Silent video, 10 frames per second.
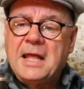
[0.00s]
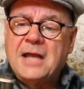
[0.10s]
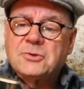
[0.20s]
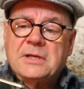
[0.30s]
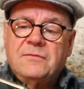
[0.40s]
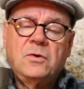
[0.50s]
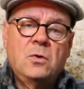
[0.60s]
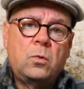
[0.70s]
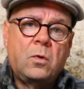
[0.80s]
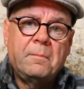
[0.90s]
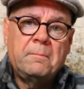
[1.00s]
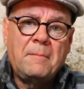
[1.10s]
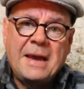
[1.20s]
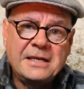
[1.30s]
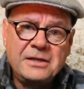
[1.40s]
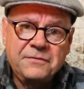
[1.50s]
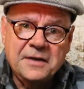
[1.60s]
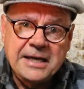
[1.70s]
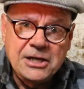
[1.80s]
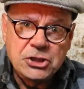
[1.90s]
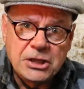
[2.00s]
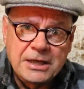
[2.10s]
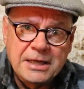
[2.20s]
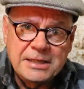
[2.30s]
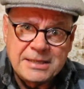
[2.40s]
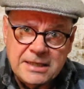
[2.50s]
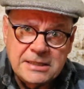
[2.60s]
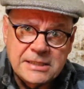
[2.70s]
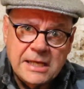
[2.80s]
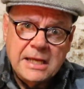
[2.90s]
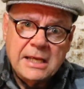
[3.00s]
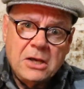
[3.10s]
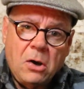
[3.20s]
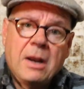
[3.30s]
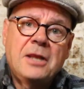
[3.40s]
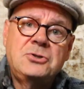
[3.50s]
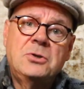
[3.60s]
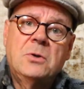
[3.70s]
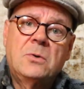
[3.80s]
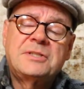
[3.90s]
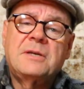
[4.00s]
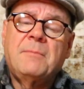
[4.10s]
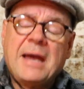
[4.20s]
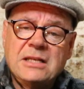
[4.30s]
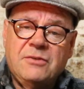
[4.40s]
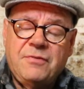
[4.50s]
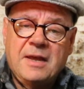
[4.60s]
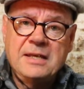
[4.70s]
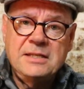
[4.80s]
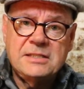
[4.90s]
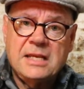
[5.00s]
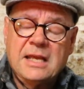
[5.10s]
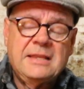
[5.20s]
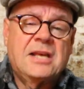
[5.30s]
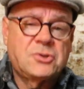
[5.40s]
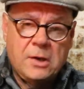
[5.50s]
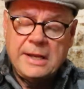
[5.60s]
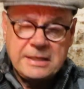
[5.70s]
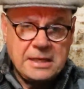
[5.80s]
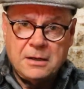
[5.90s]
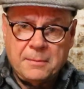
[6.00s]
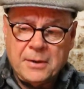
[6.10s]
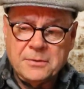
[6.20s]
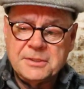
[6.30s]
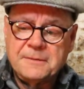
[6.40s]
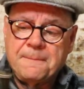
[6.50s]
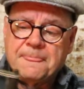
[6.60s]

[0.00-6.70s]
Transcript: I don't even know what magnification it is. All I do know is it magnifies, and that's all I care about.